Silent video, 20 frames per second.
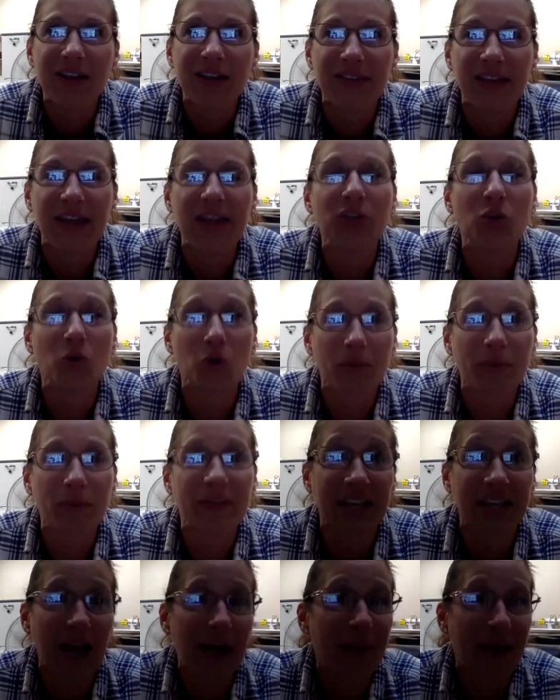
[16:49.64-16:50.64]
that
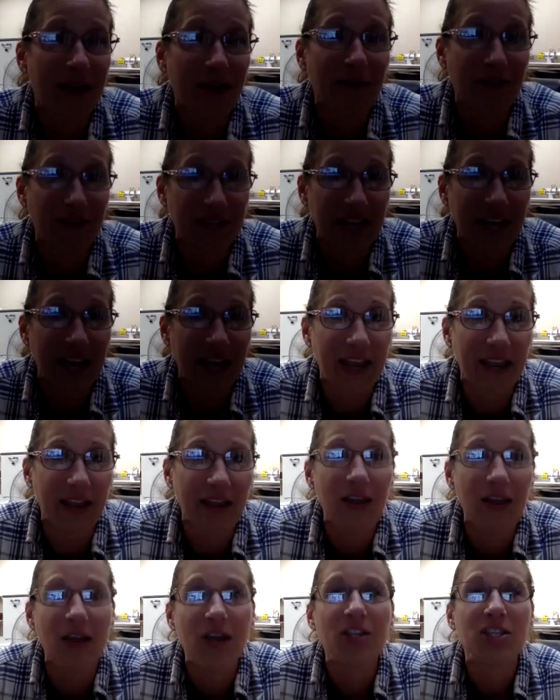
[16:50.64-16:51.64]
normally come every
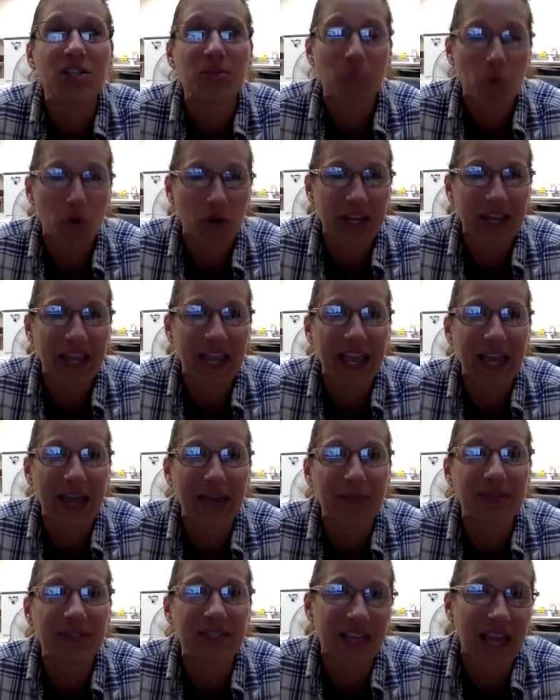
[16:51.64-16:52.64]
day. Sporting camps,